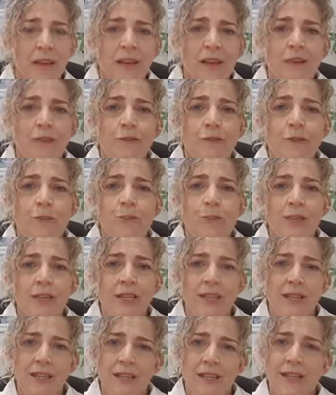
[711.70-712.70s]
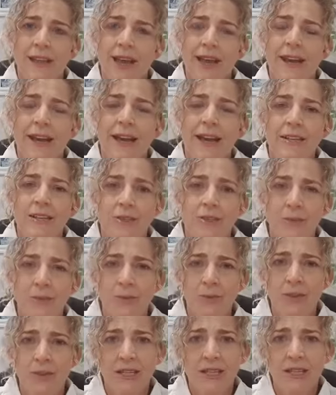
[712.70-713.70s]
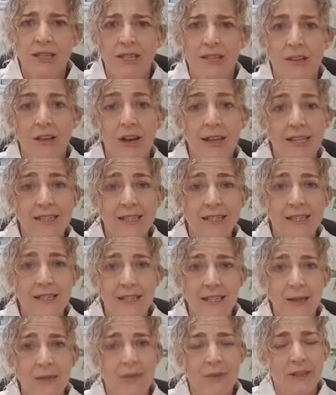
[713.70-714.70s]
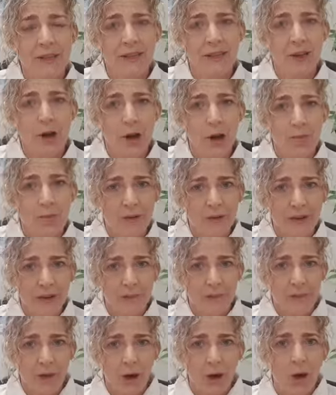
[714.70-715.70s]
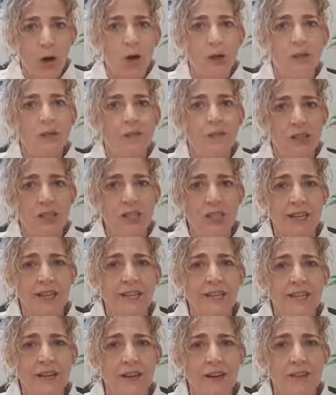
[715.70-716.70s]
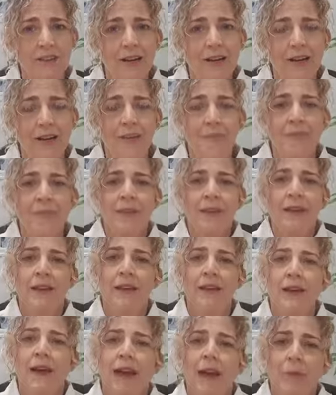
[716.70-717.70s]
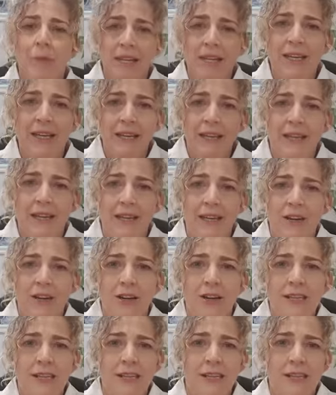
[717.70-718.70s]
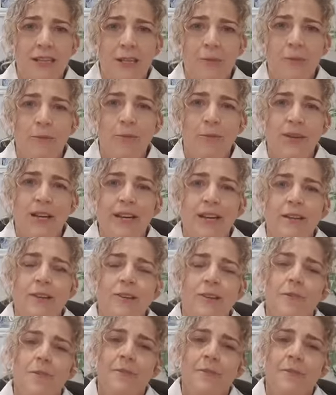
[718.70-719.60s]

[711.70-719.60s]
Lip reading: If you breathe in, and as you breathe in nice and deeply and open up the whole of the chest area, and we get that nice deep breath,